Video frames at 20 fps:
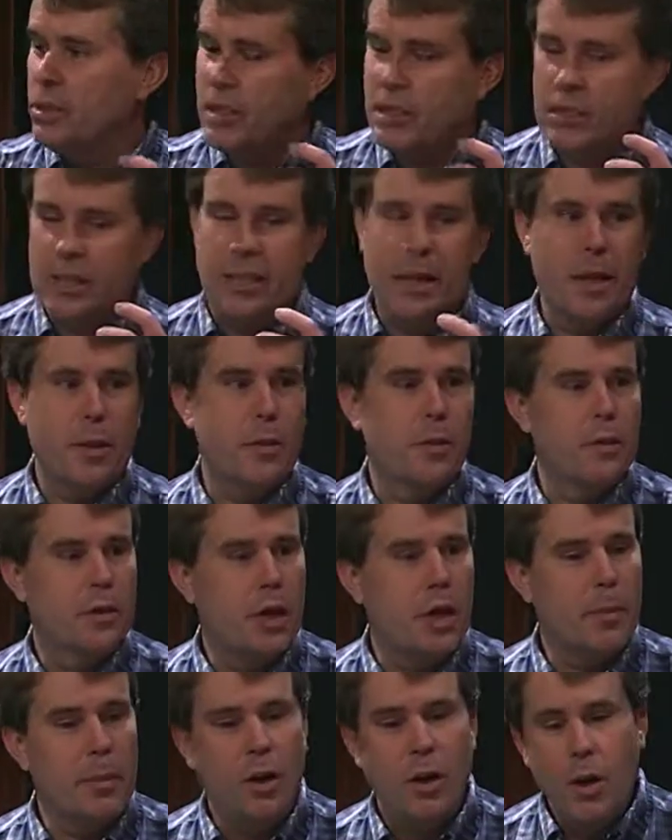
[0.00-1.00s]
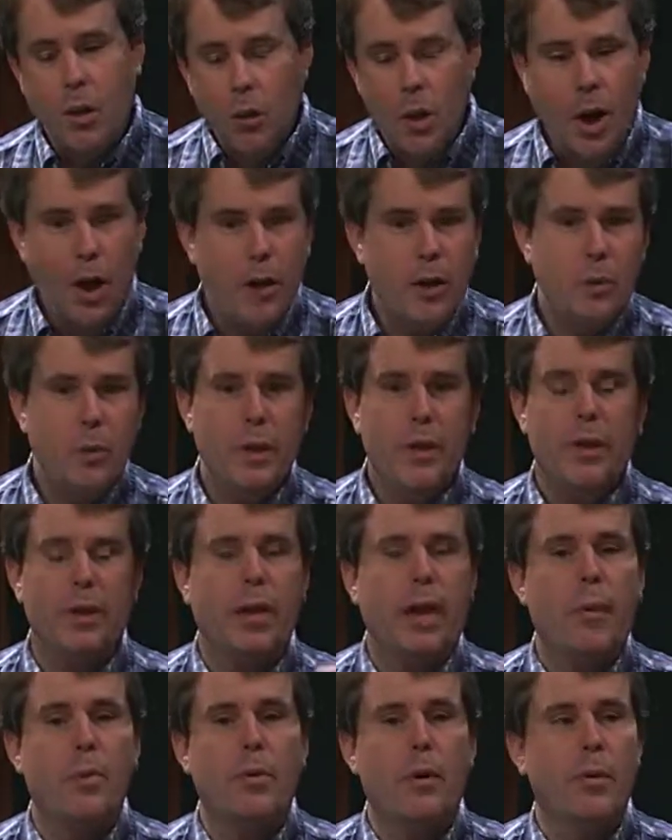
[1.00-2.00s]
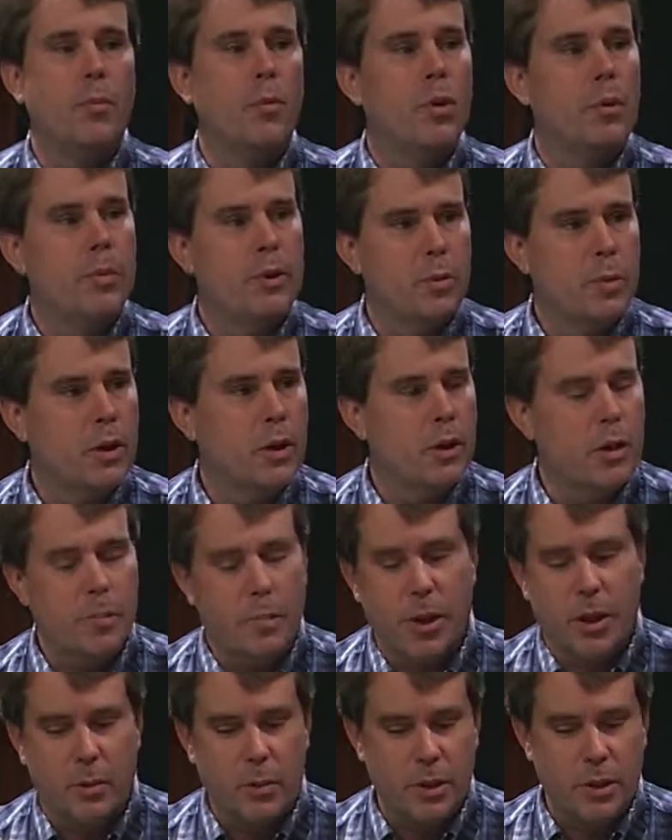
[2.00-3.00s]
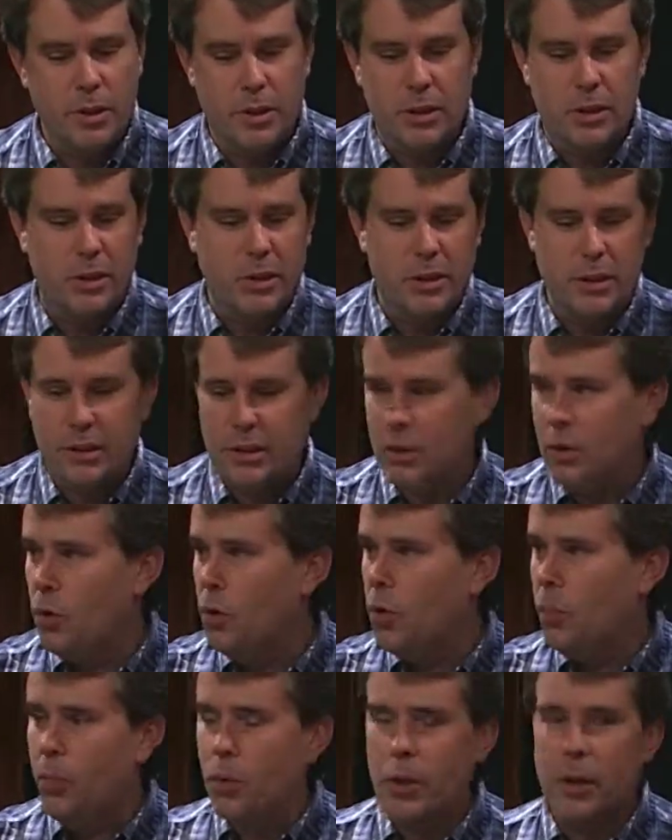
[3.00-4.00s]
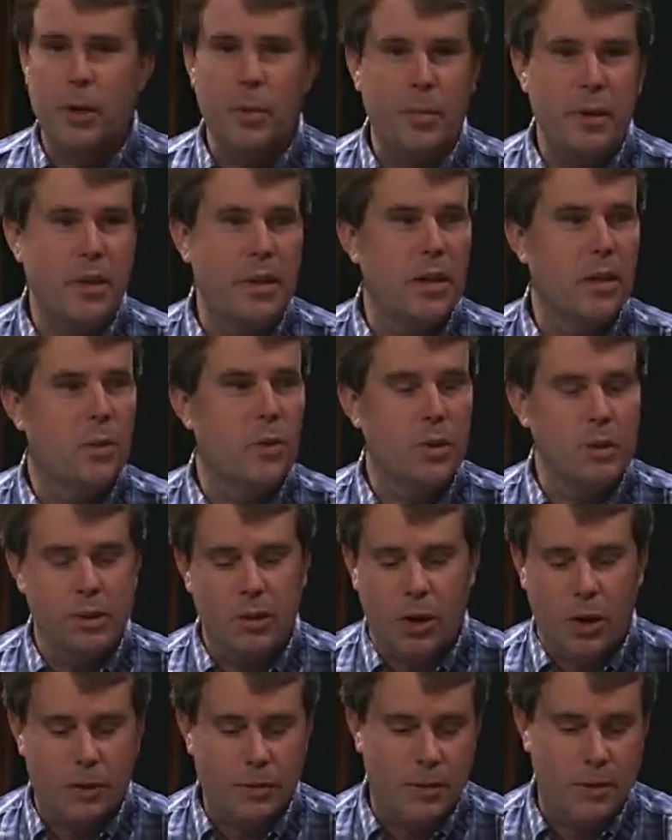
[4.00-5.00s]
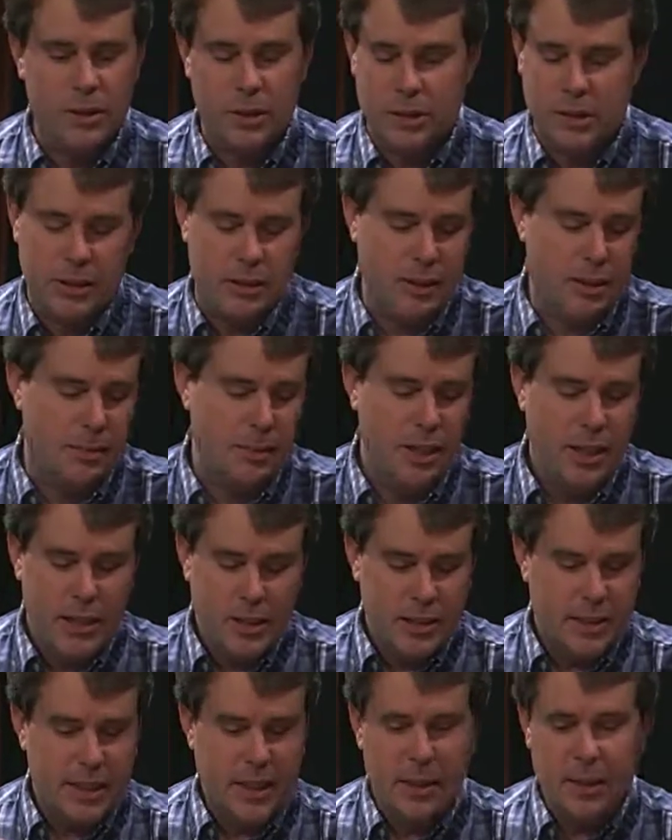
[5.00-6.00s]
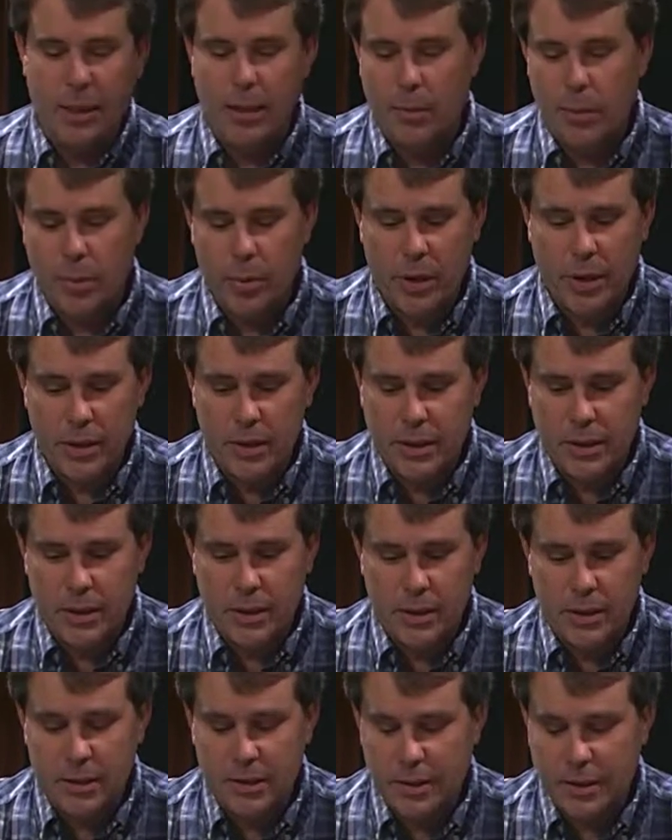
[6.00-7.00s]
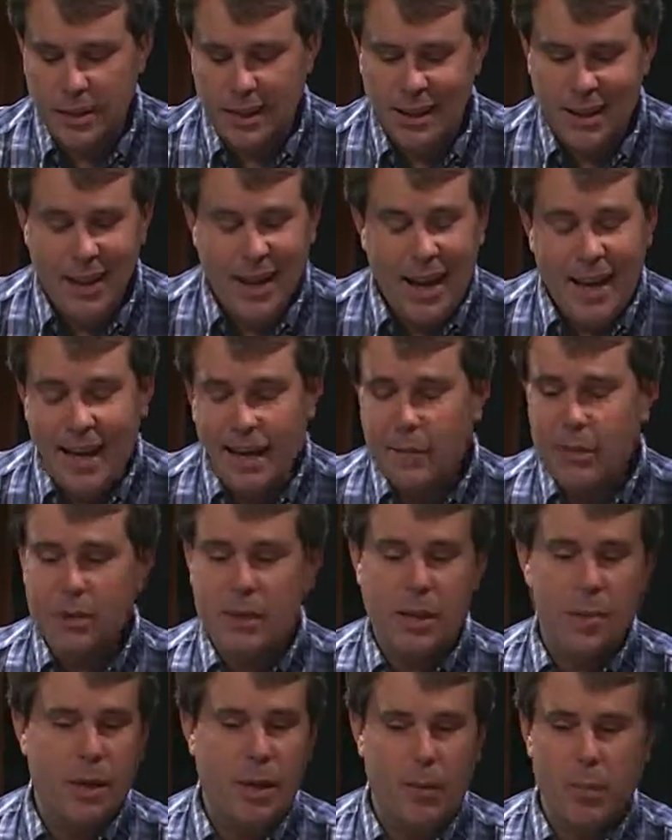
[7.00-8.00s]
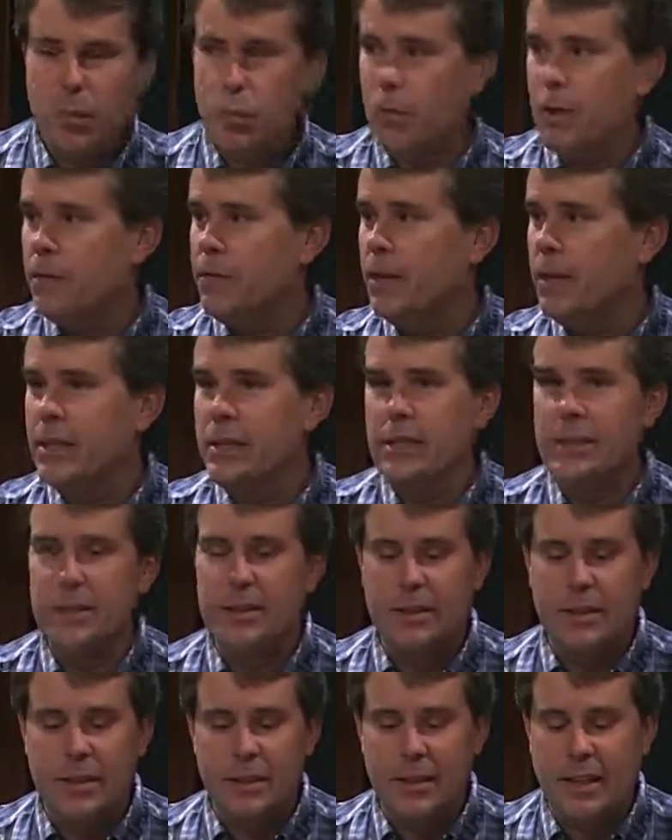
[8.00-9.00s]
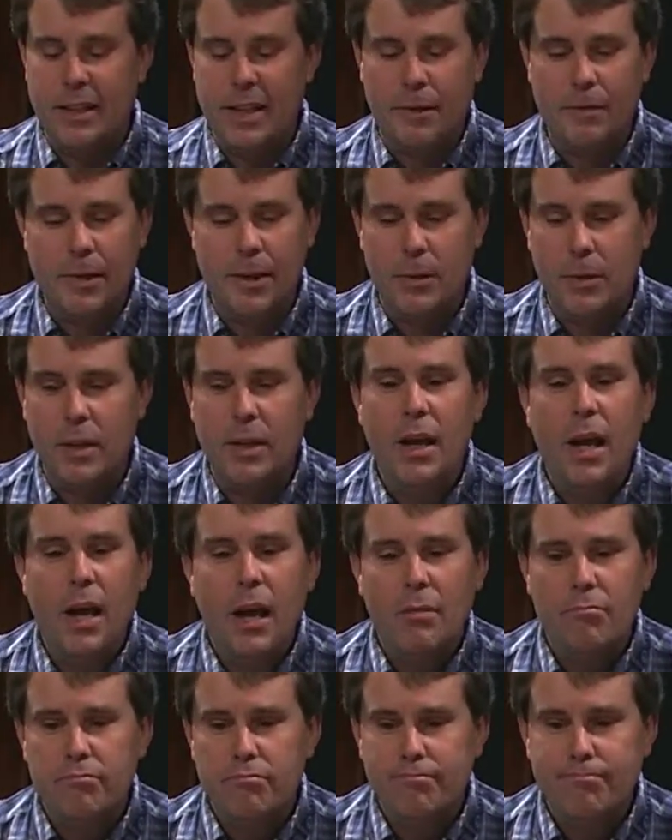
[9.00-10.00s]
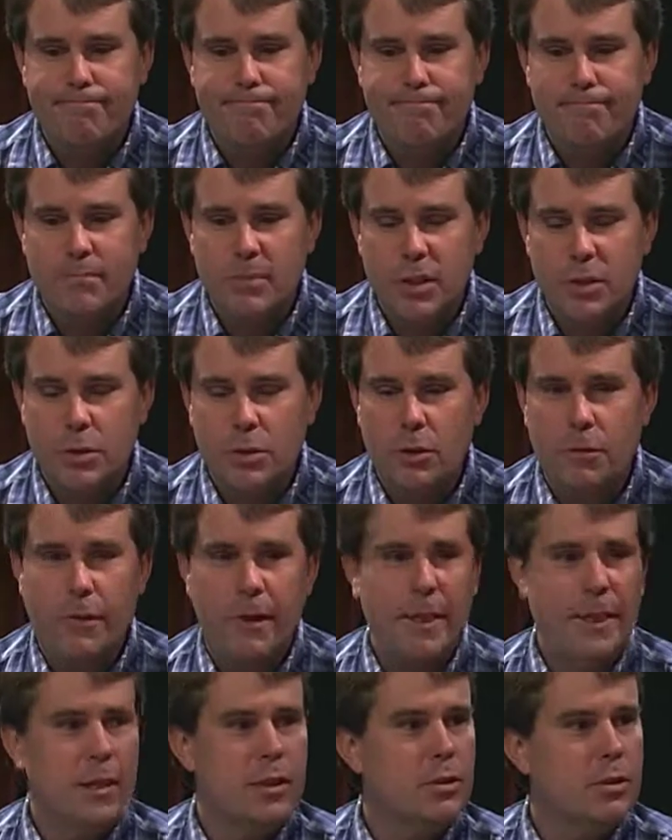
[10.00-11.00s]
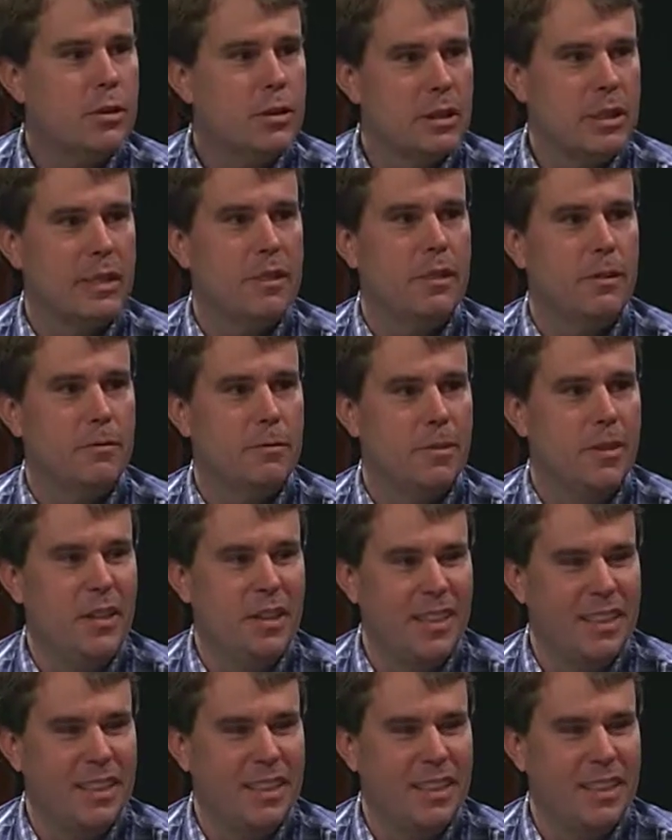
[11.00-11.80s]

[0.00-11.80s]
to get together and talk about well, how can we collaborate more between our departments? And you know, the whole point of the meeting was all of us to sit up, sit down, and come up with ideas, and uh, and everyone's coming up with wonderful ideas. And, and I finally went, there's no financial incentive.